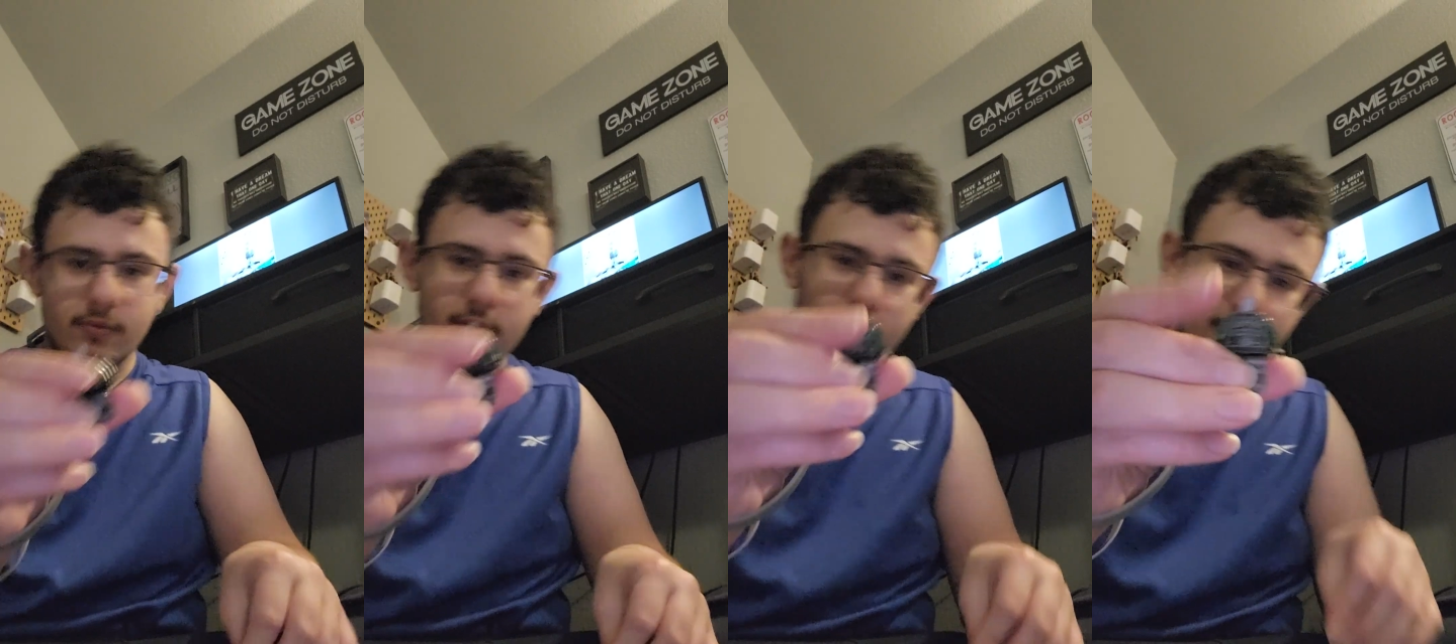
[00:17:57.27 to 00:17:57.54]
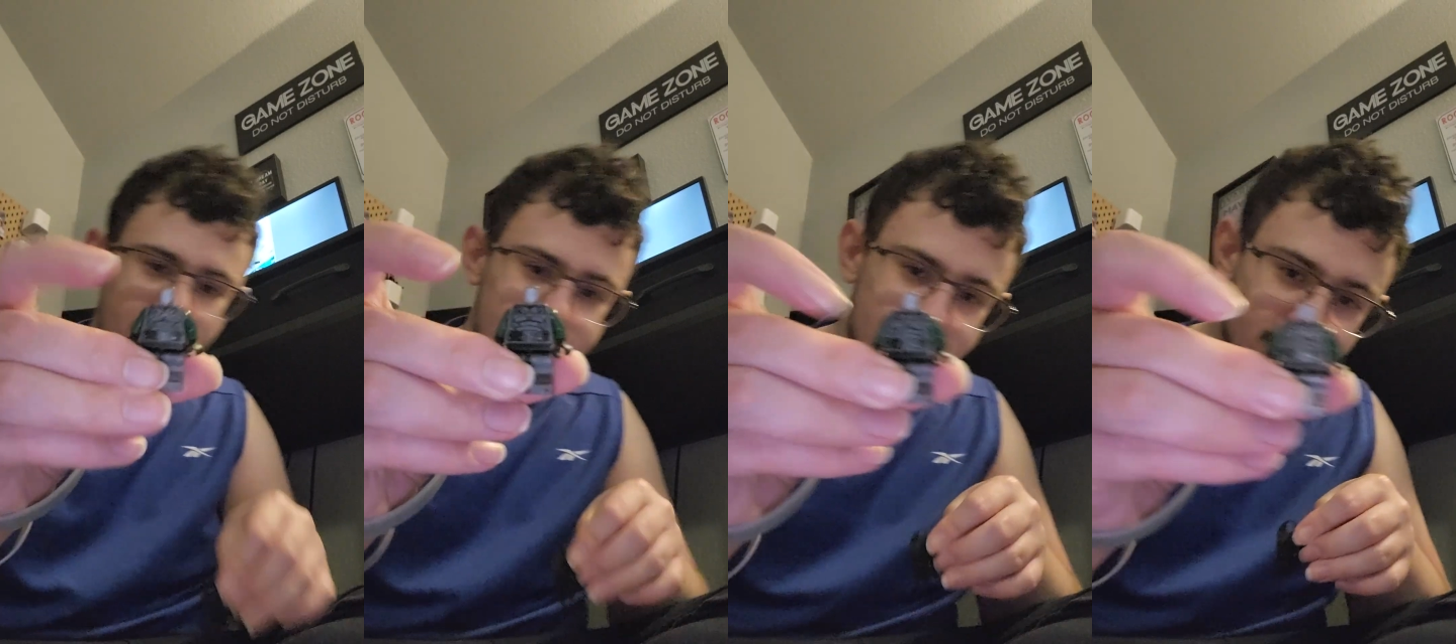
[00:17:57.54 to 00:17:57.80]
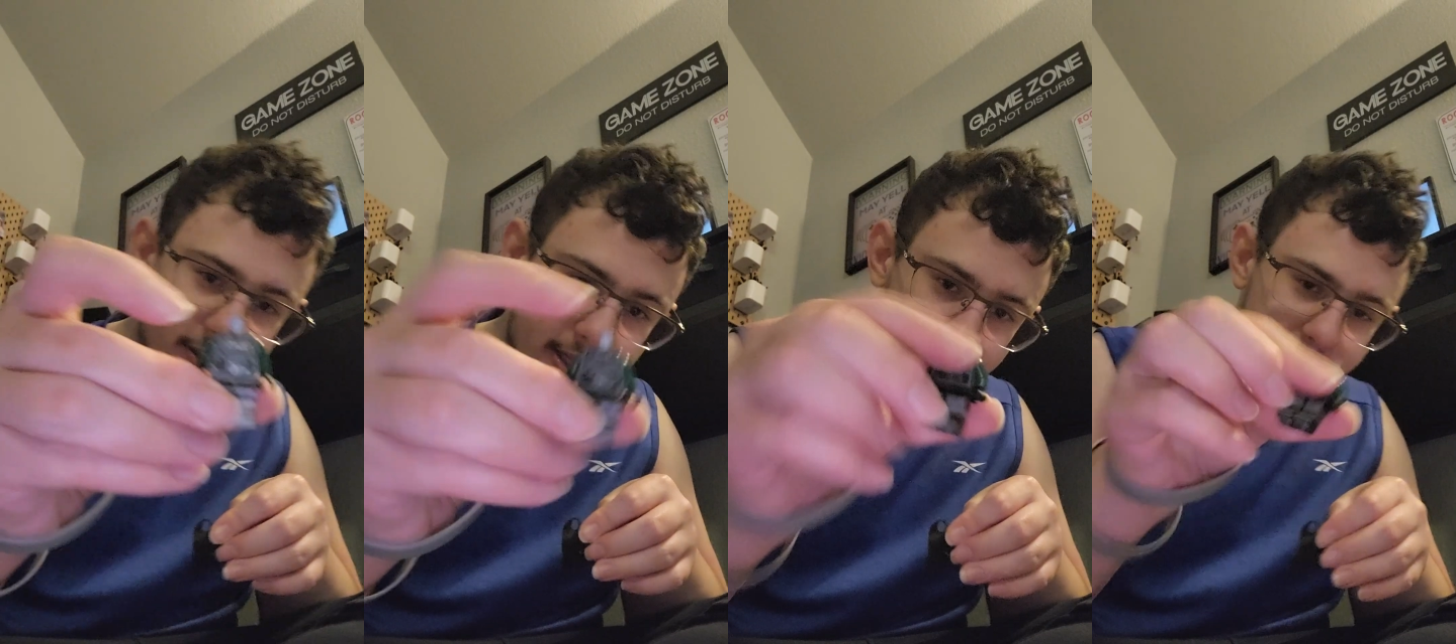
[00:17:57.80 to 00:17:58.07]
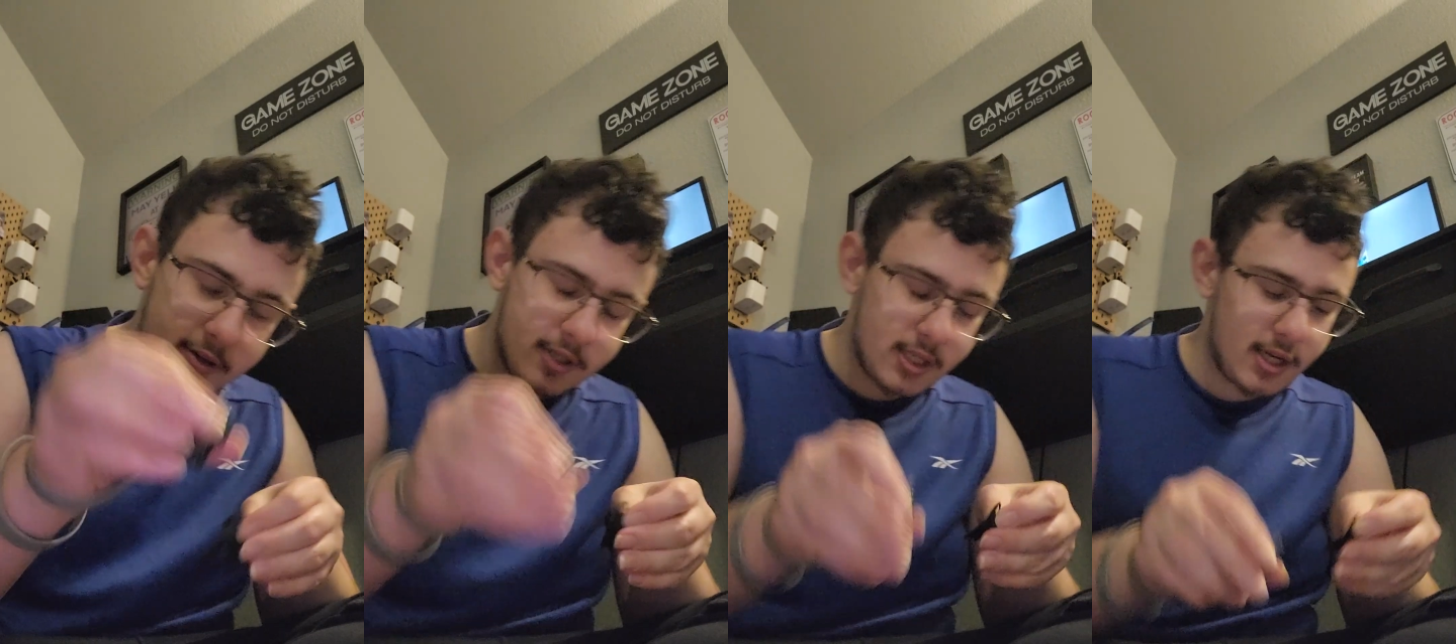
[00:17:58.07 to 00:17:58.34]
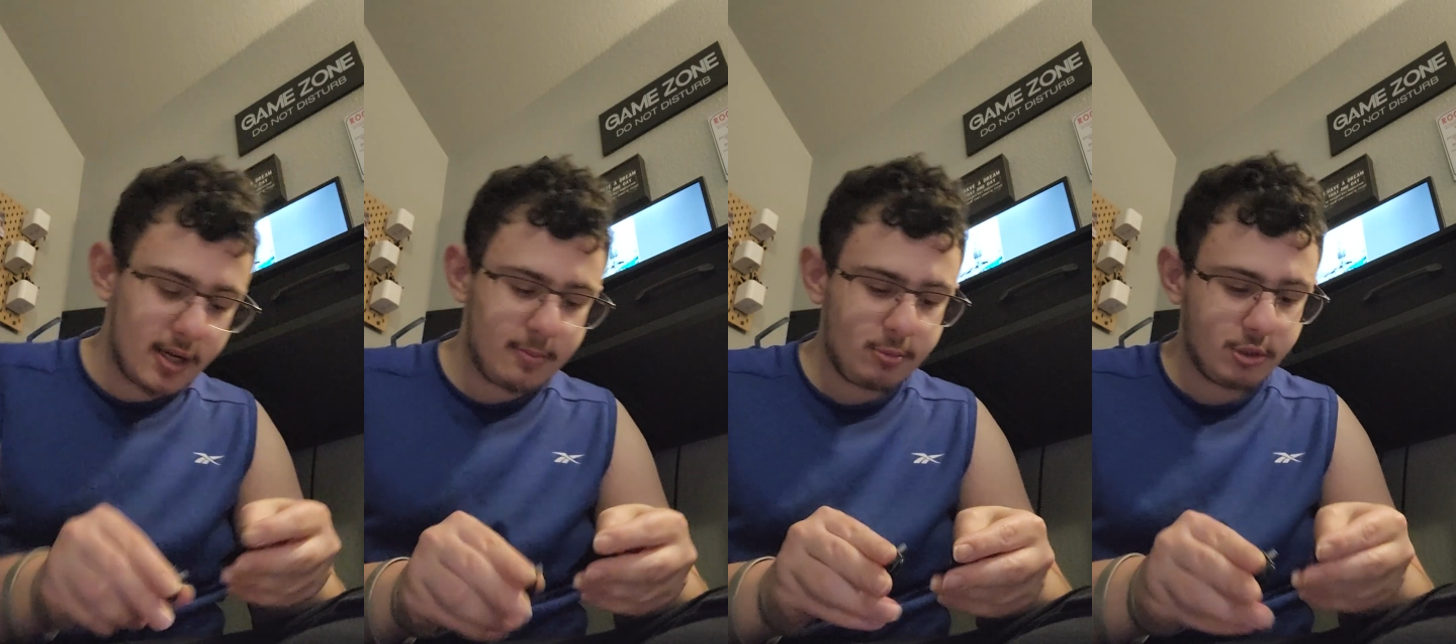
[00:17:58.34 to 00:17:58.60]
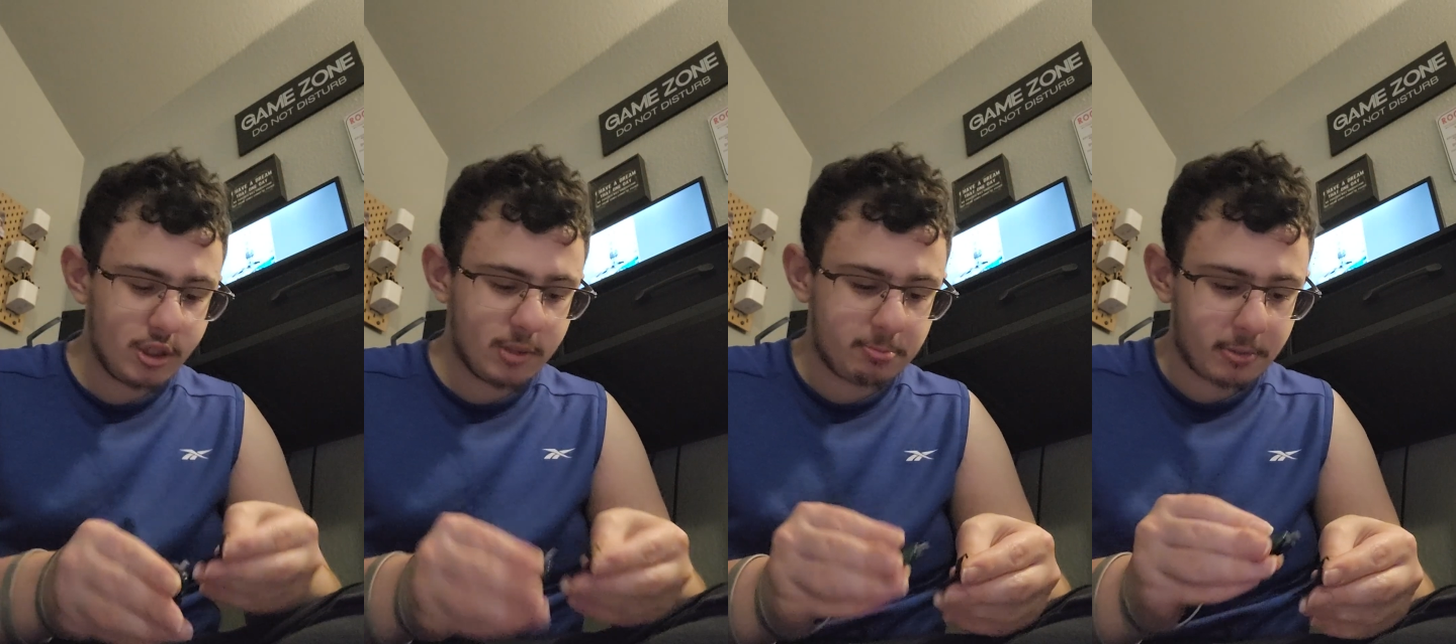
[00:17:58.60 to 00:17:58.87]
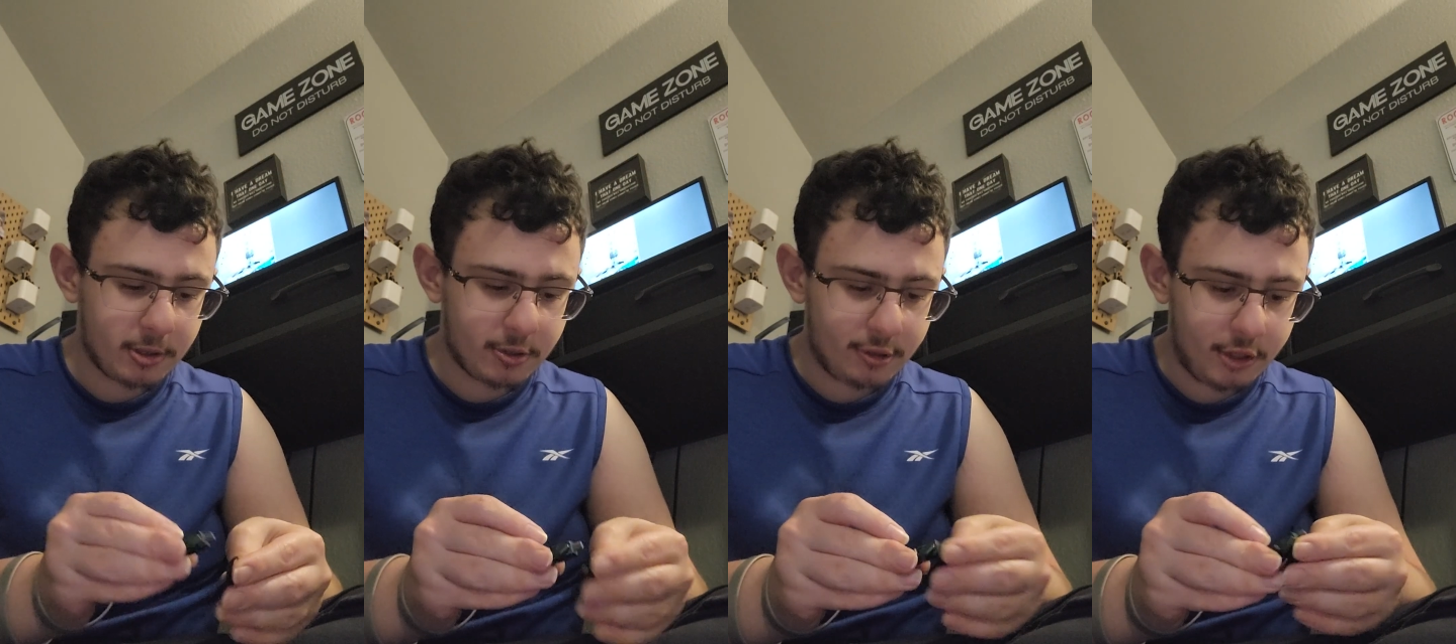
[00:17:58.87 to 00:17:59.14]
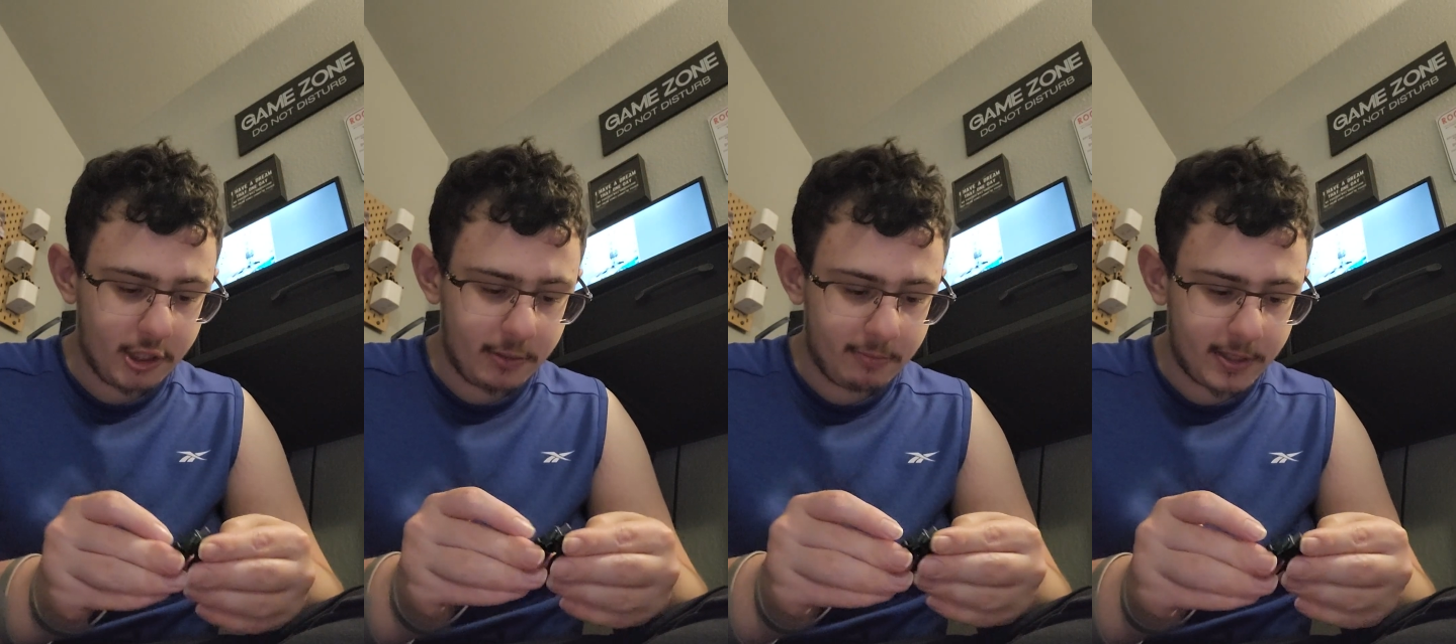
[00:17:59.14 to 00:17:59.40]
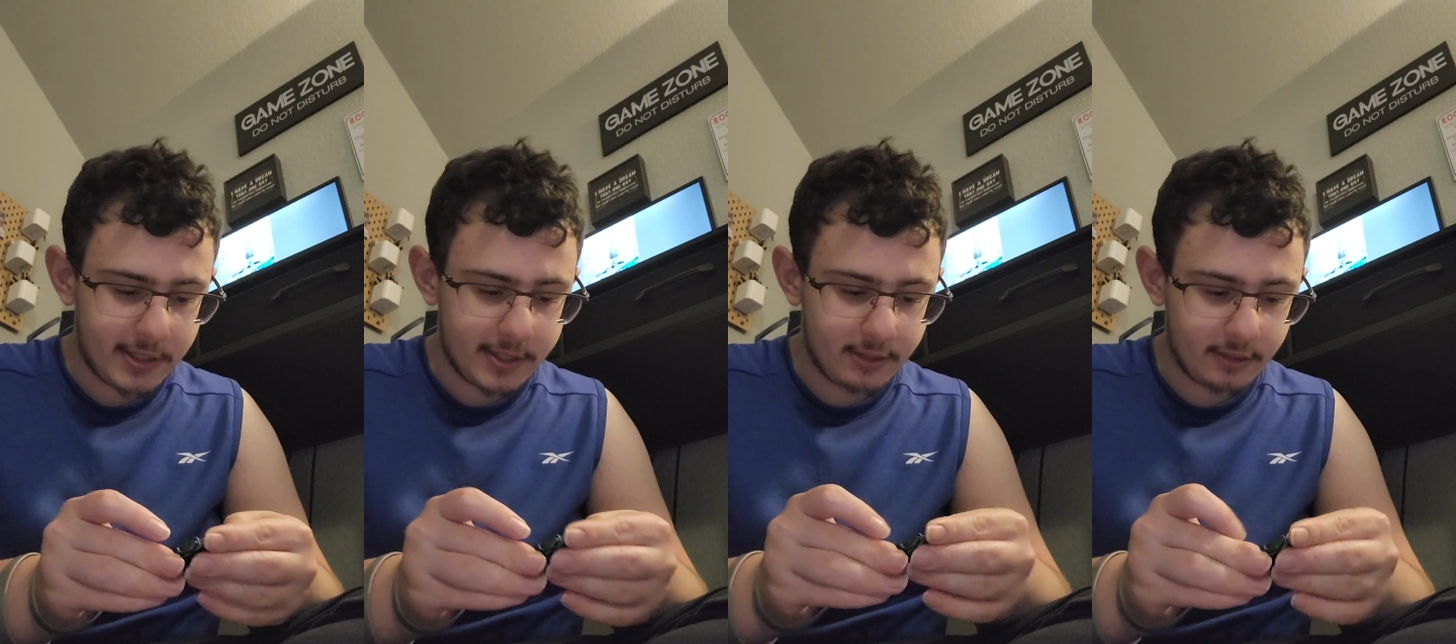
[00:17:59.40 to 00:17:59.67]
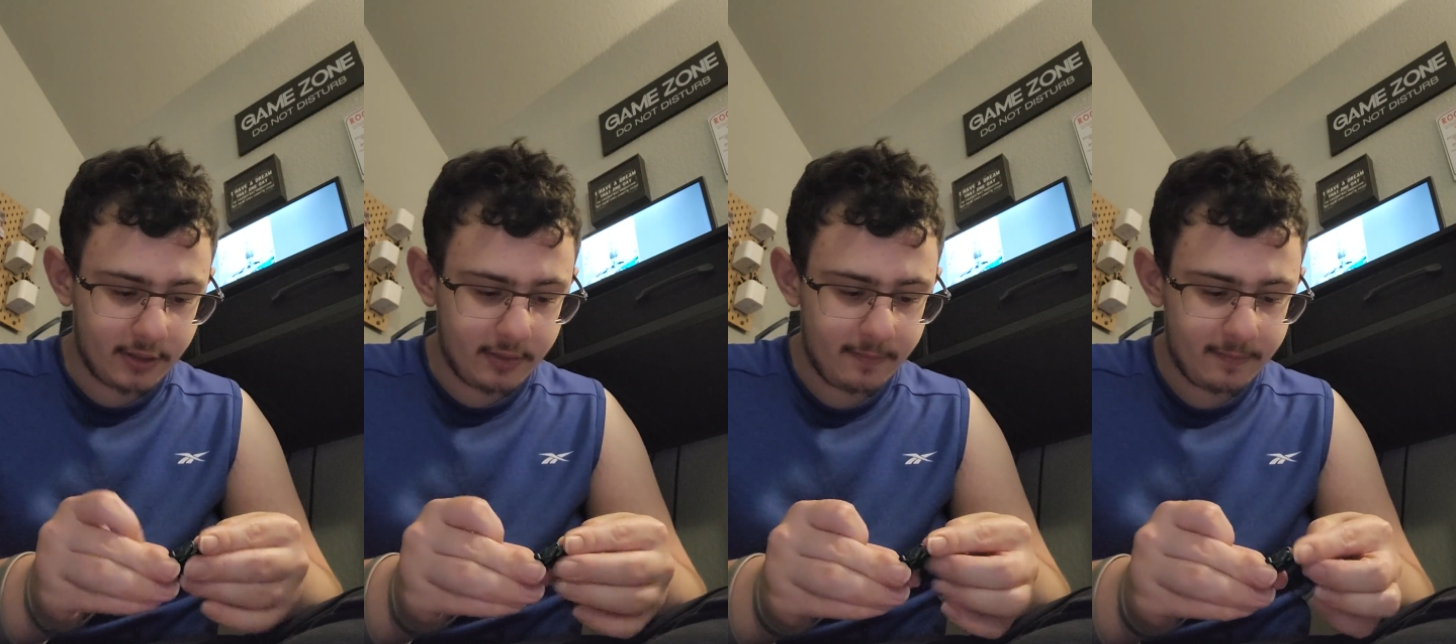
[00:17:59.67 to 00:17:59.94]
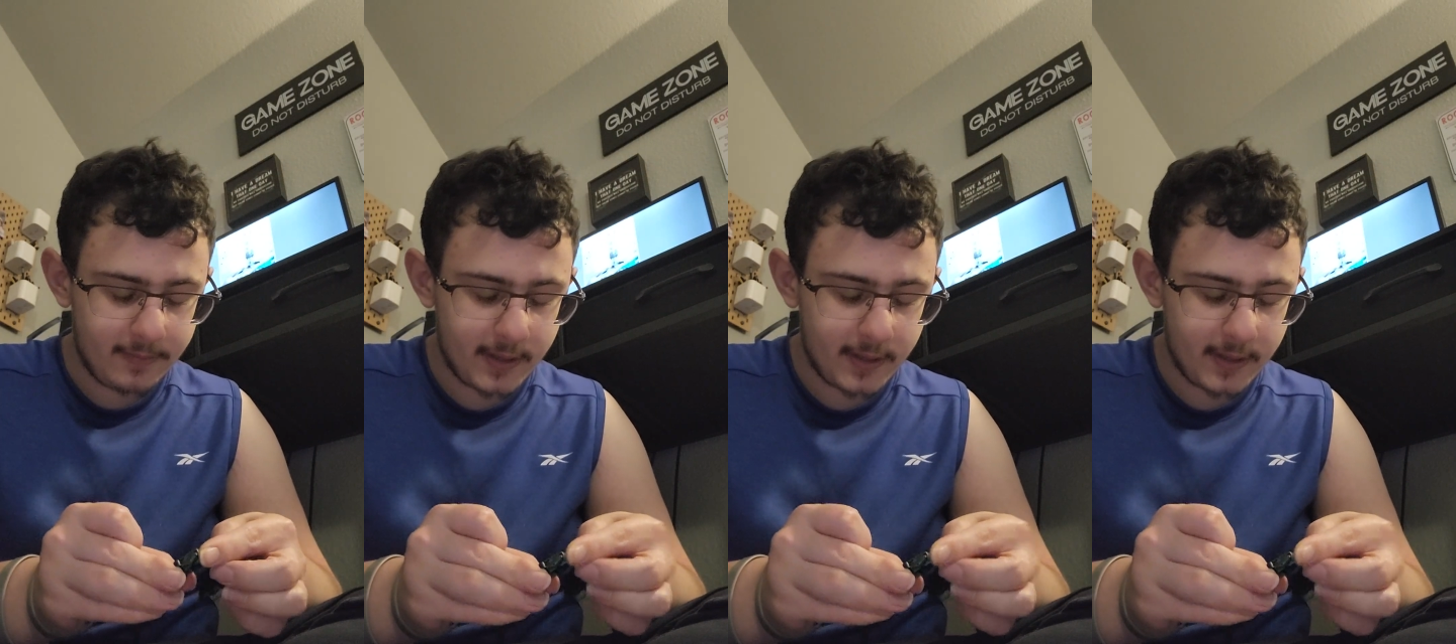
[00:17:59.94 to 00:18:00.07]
thing on the other side. Just mirror it, basically.